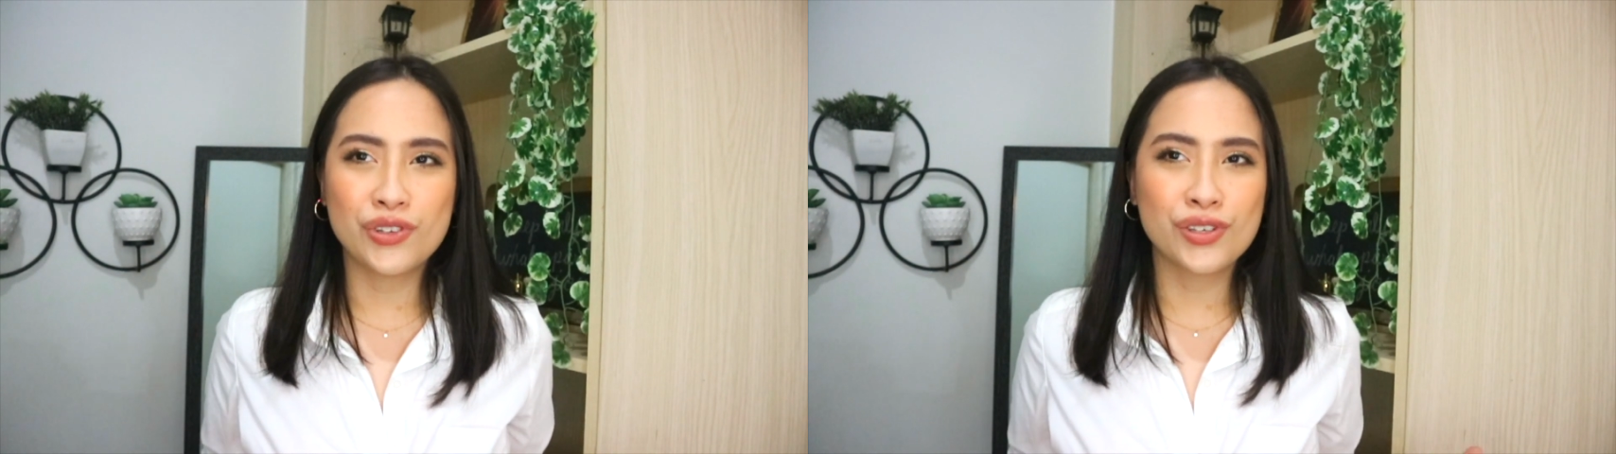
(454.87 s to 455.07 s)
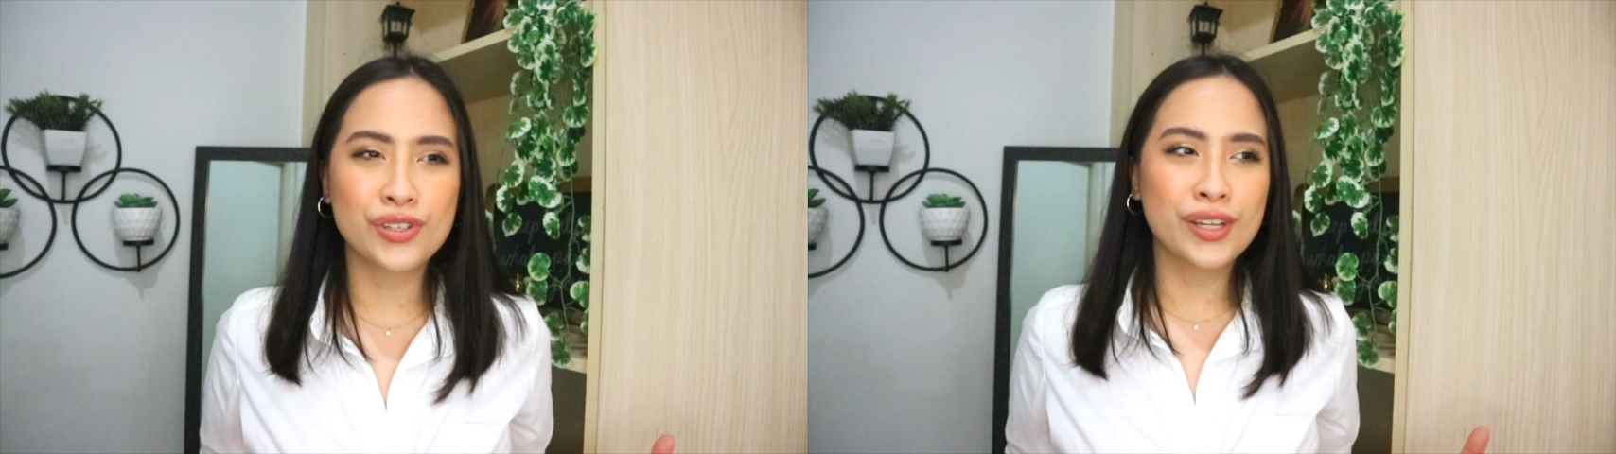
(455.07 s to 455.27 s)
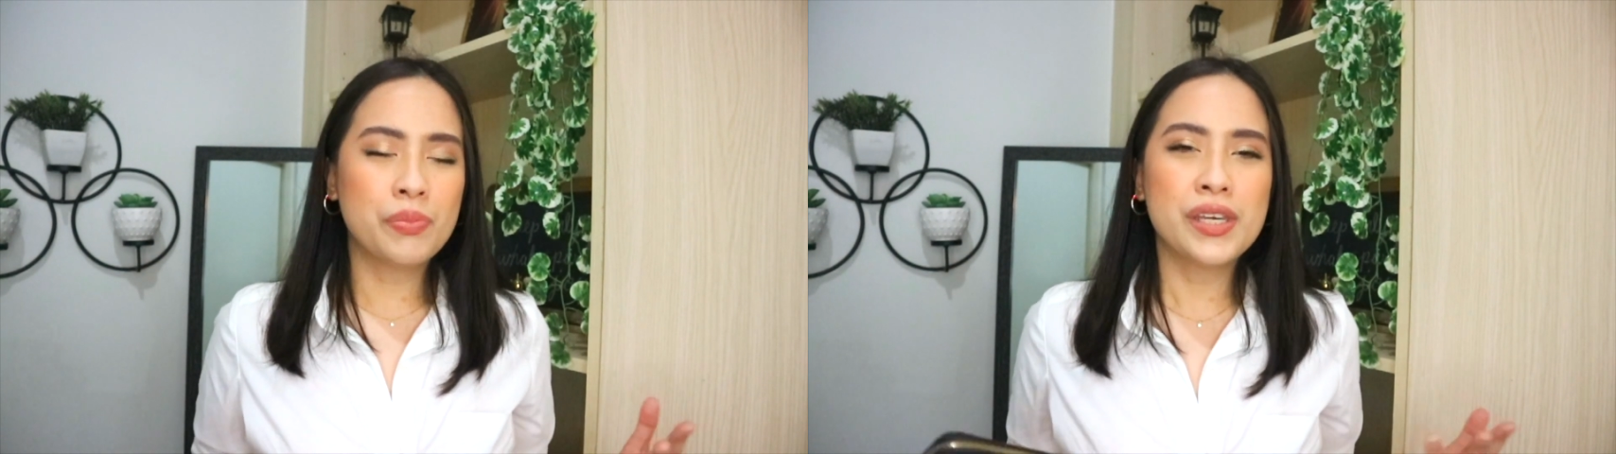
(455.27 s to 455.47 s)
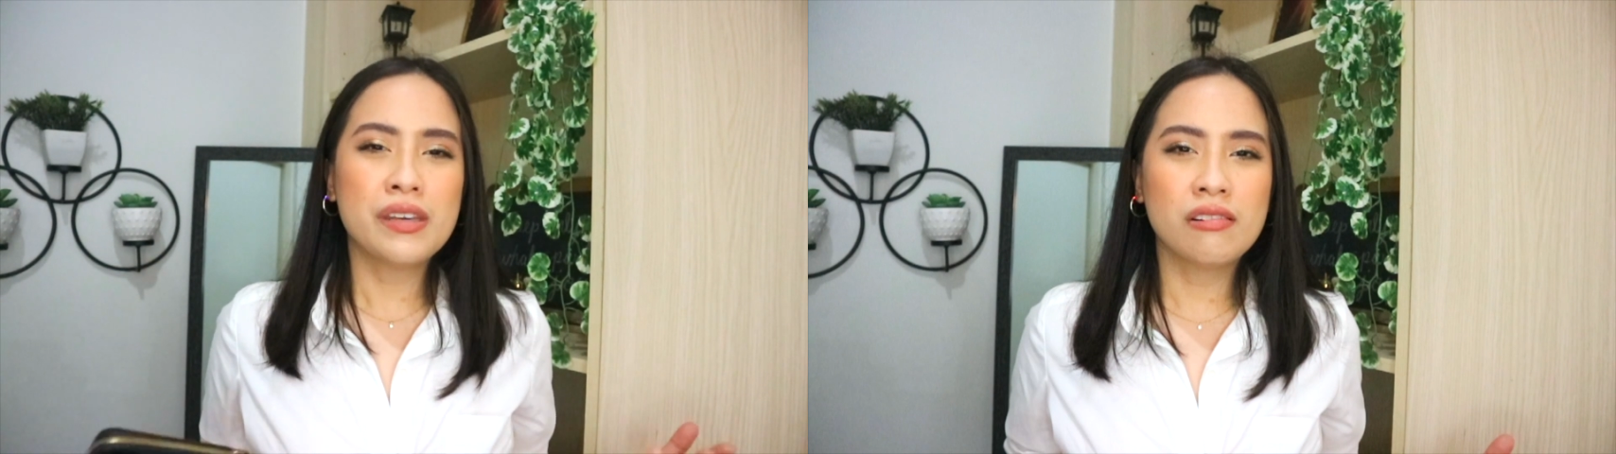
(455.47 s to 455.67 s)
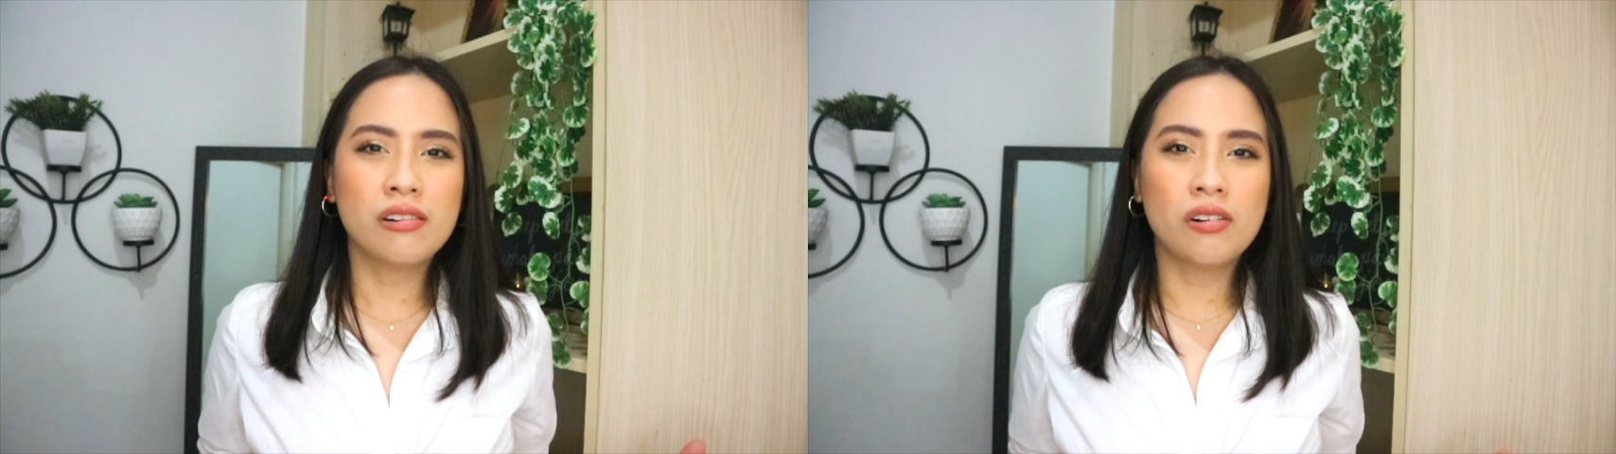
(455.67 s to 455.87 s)
just
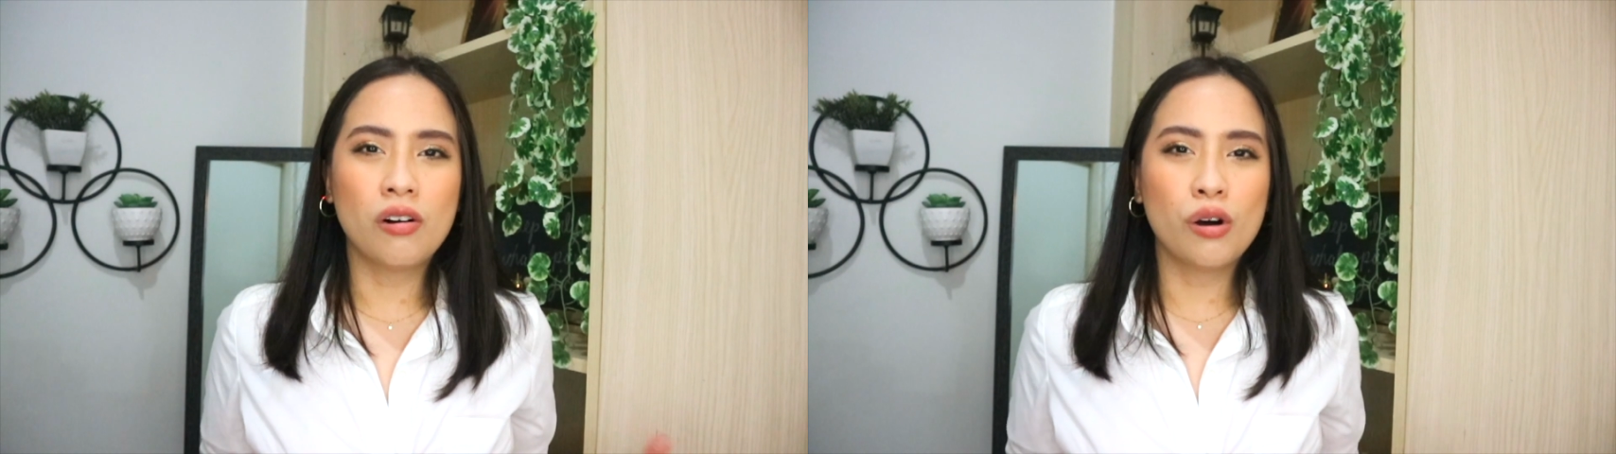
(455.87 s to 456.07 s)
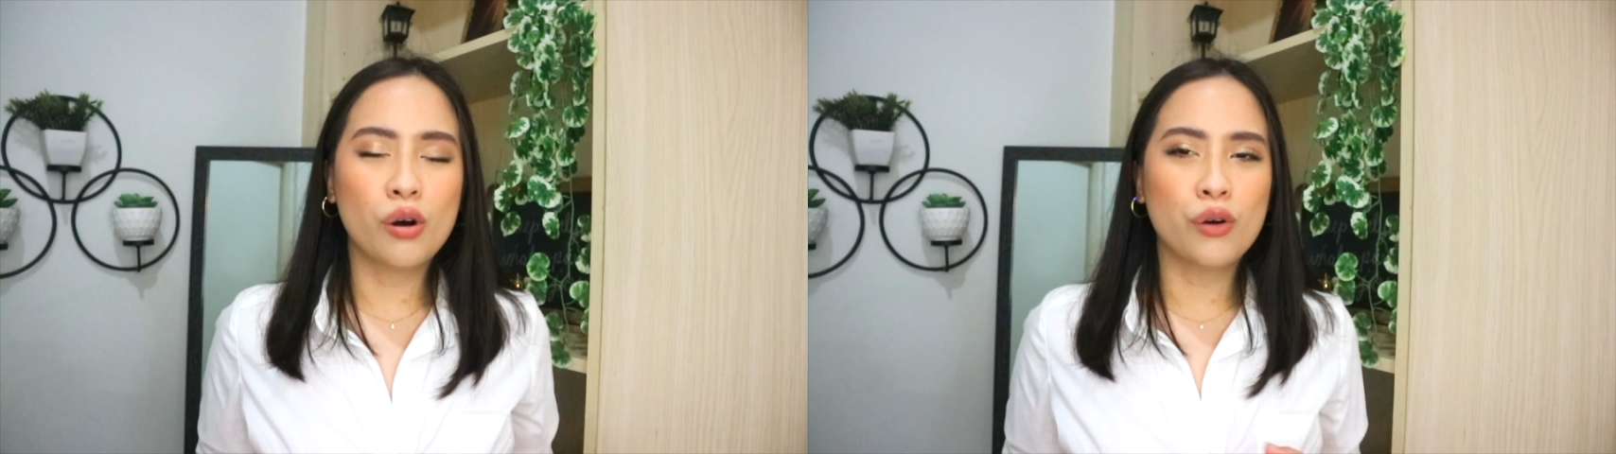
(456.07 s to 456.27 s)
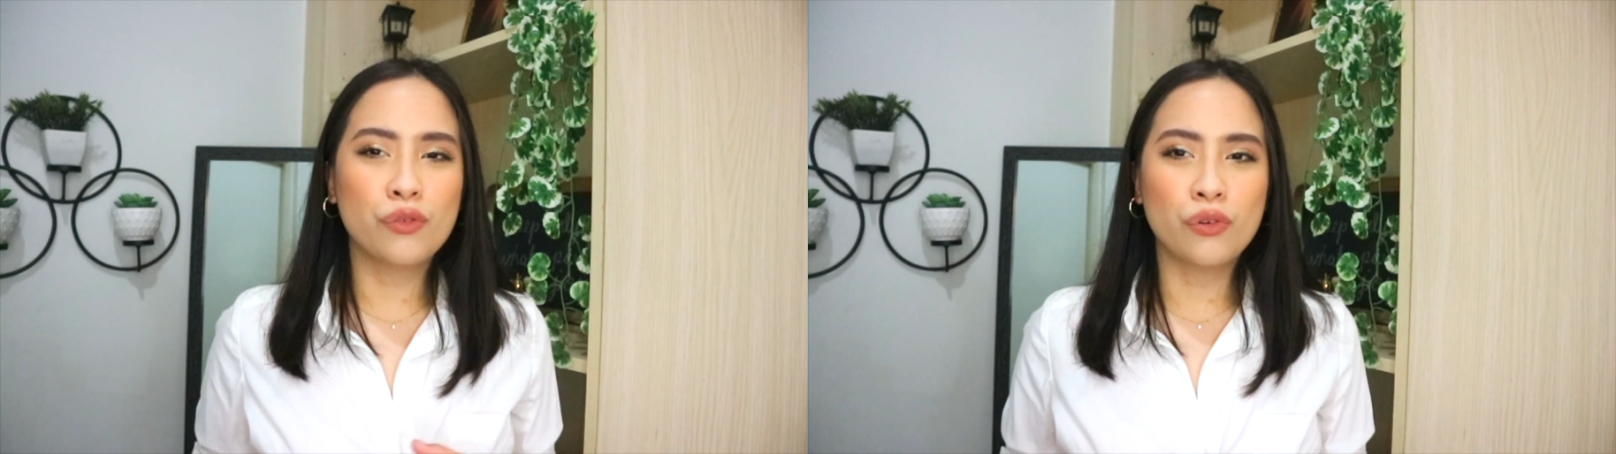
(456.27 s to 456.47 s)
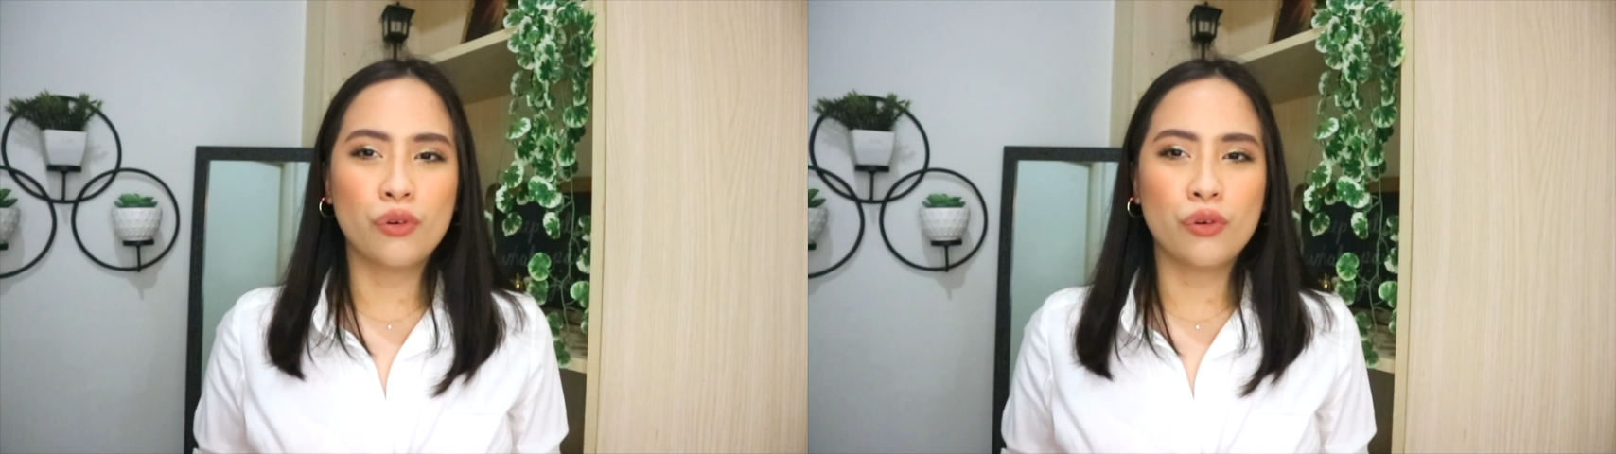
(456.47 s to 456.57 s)
peel off,